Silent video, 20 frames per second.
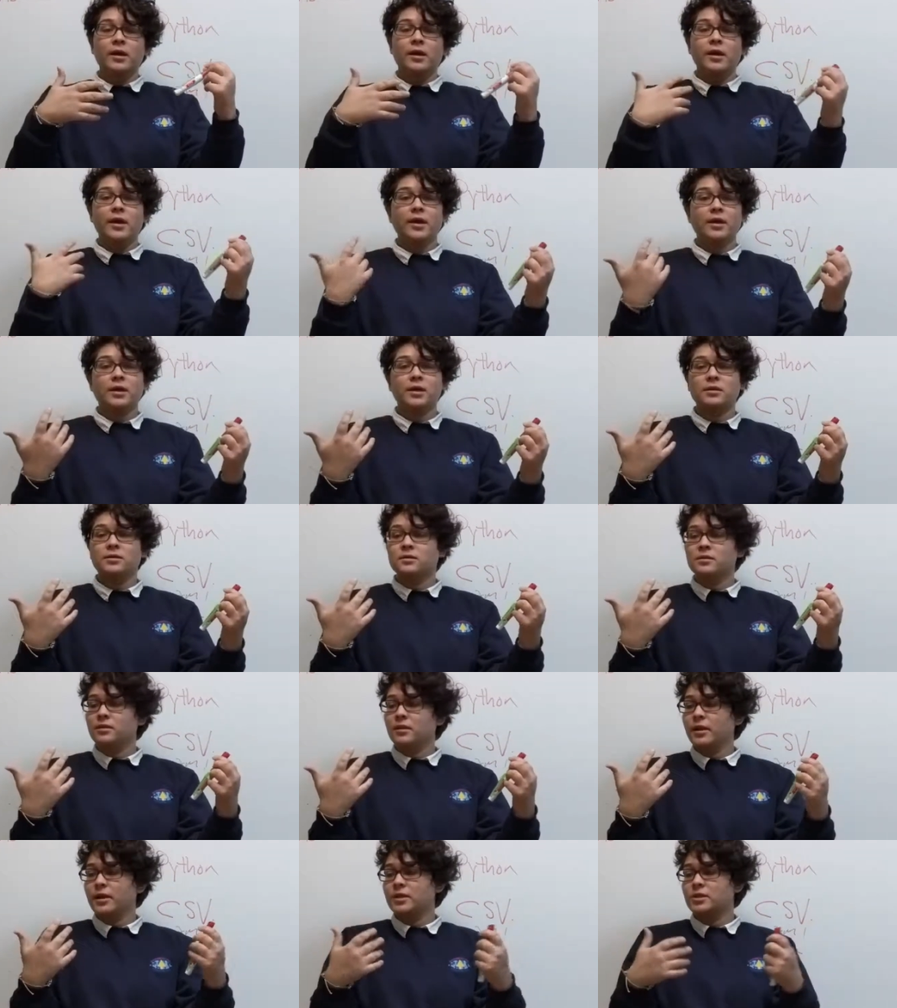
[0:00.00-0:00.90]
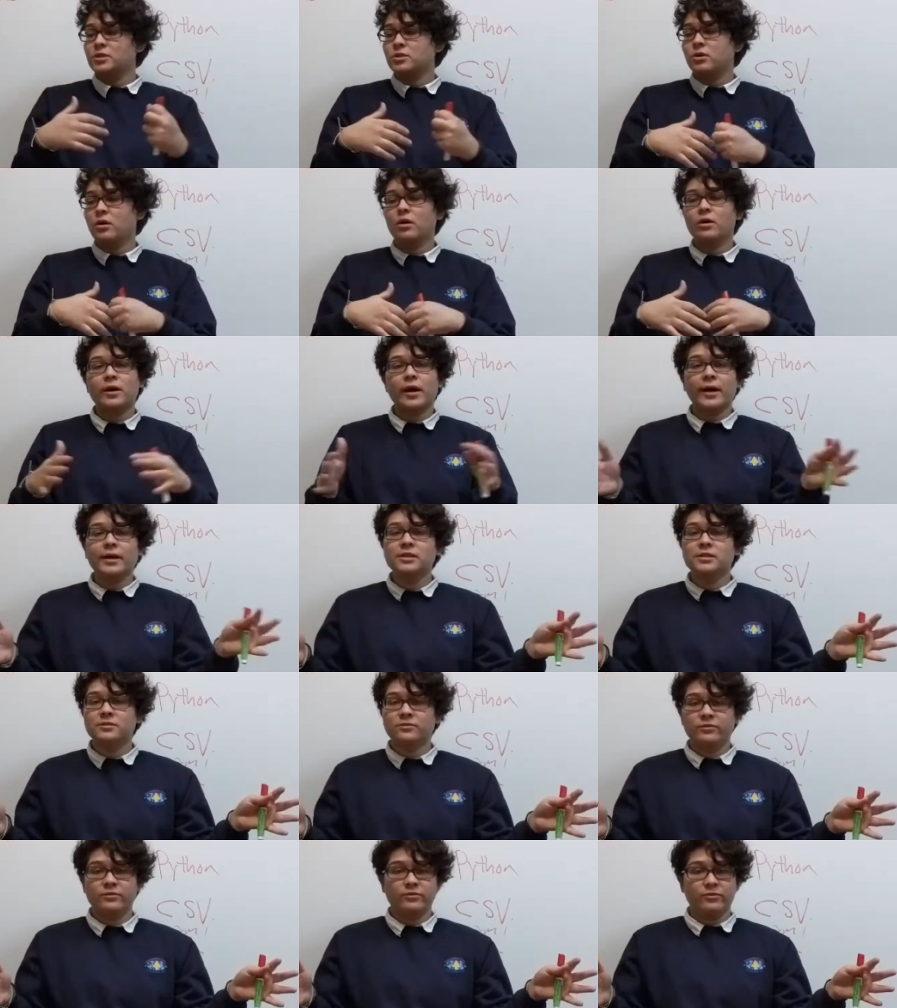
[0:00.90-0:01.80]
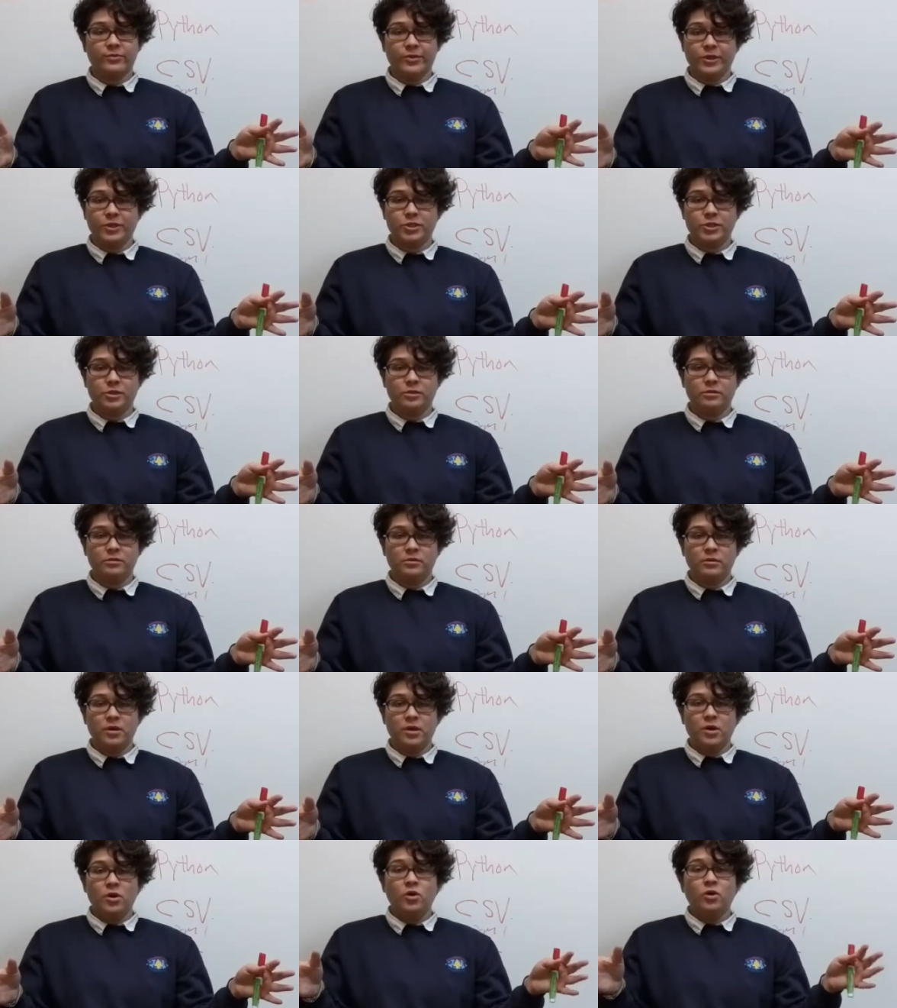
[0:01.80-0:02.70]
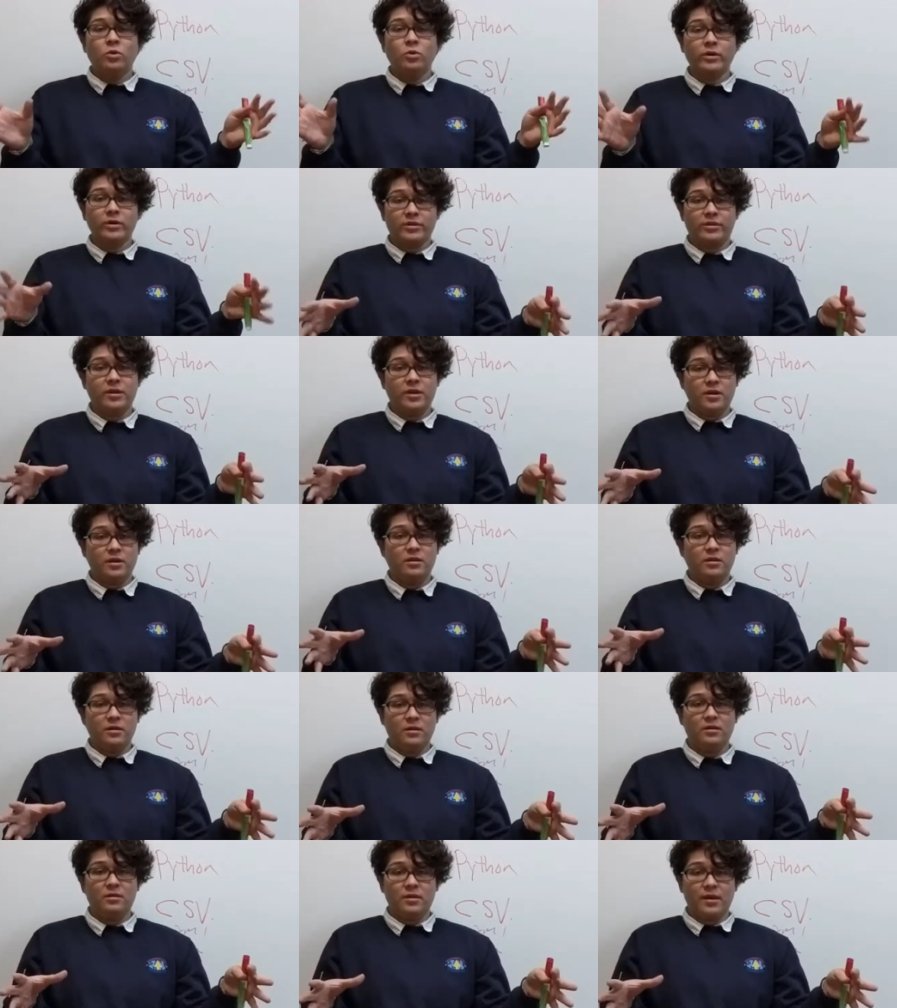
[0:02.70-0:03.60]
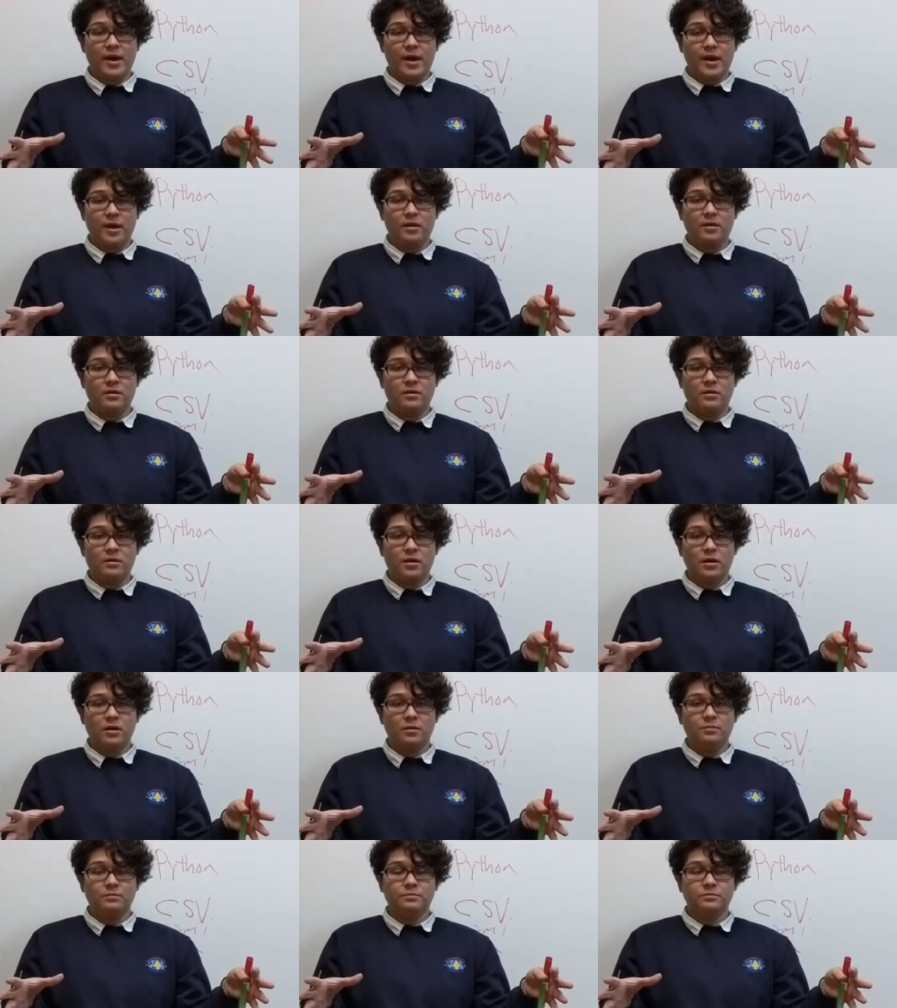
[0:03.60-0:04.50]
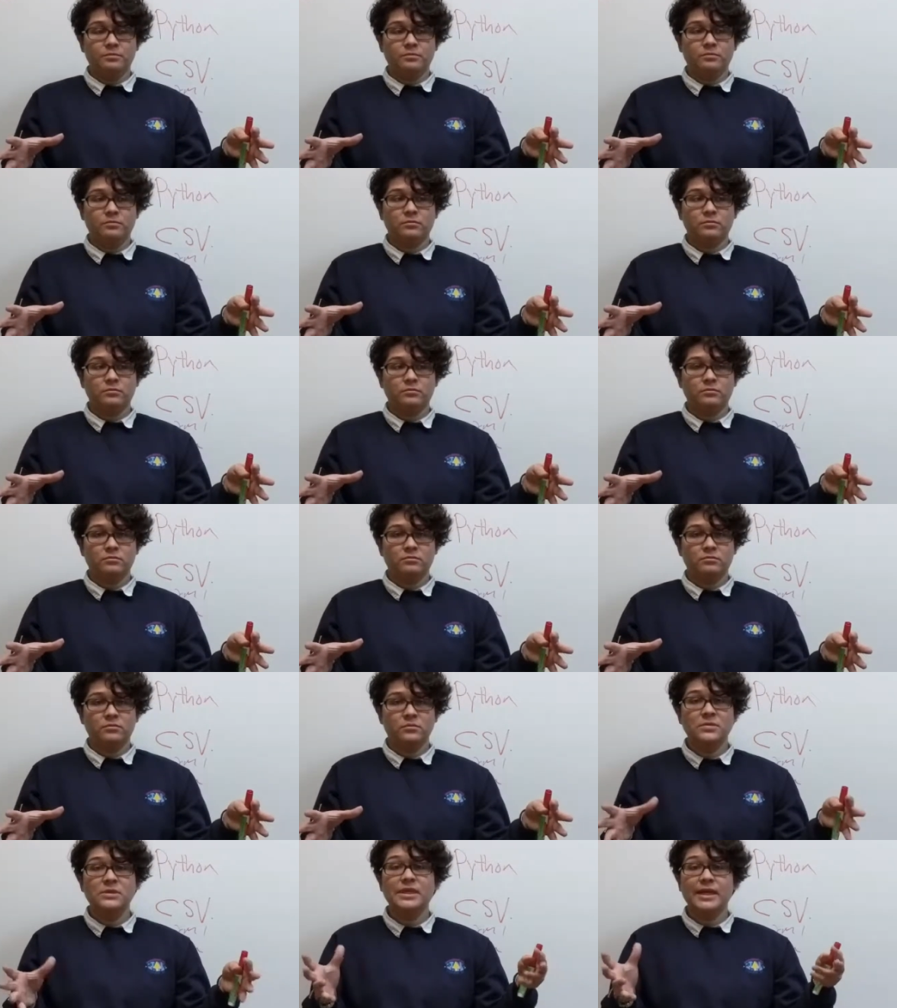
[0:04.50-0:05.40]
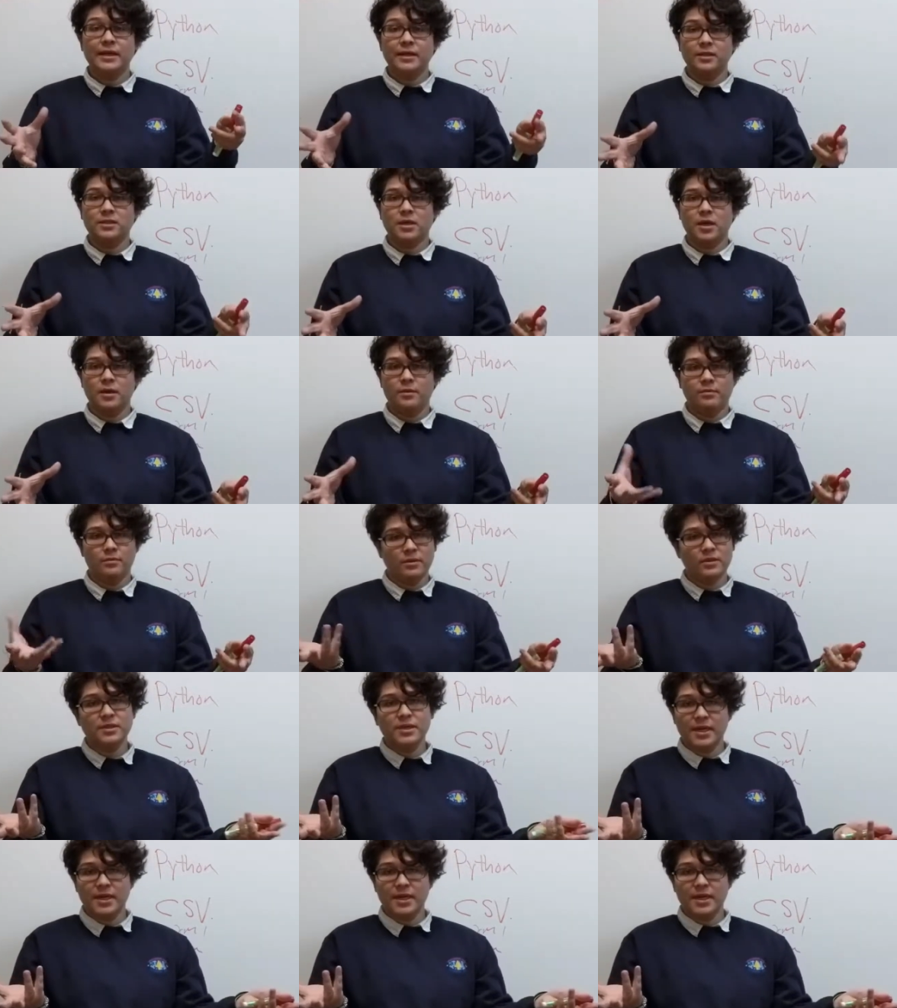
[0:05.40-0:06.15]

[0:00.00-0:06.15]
It can list all kinds of information within that data type and